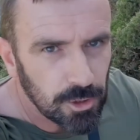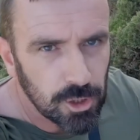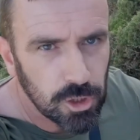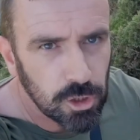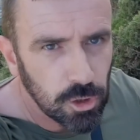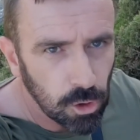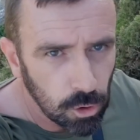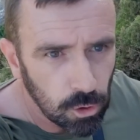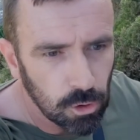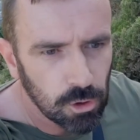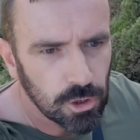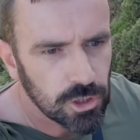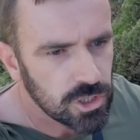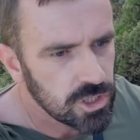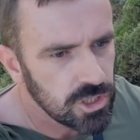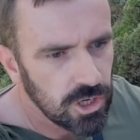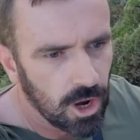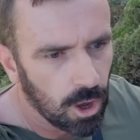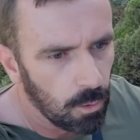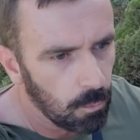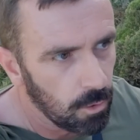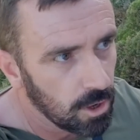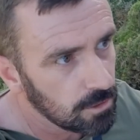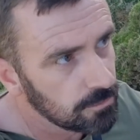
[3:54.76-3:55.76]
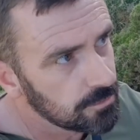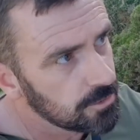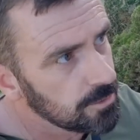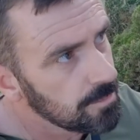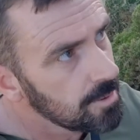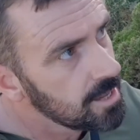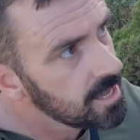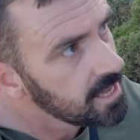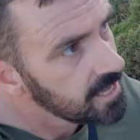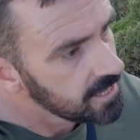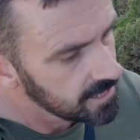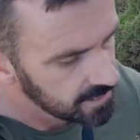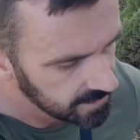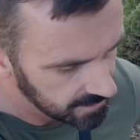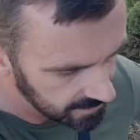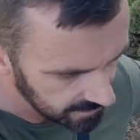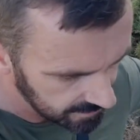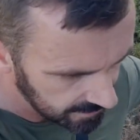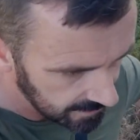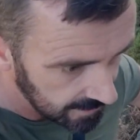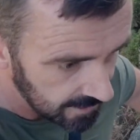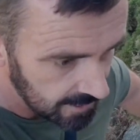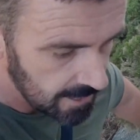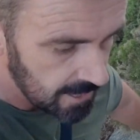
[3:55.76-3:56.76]
the gorse, not one of them.
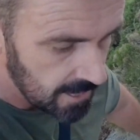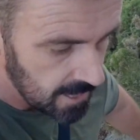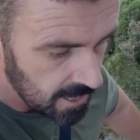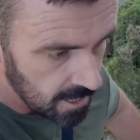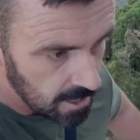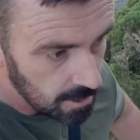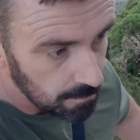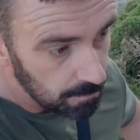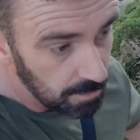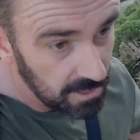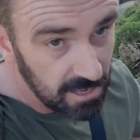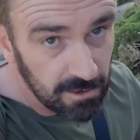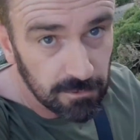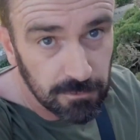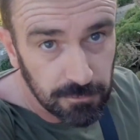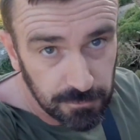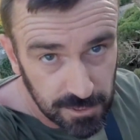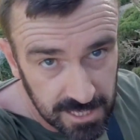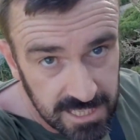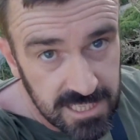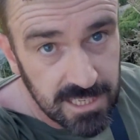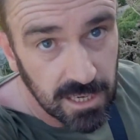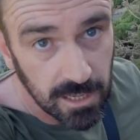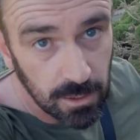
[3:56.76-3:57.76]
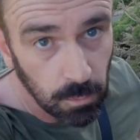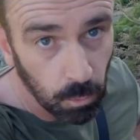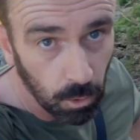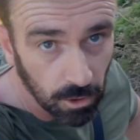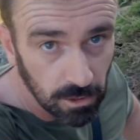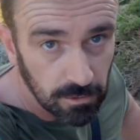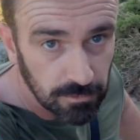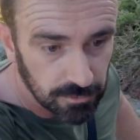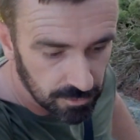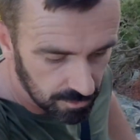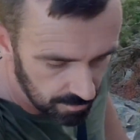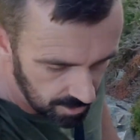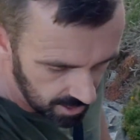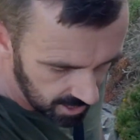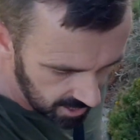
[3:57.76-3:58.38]
Being fitter, one of them.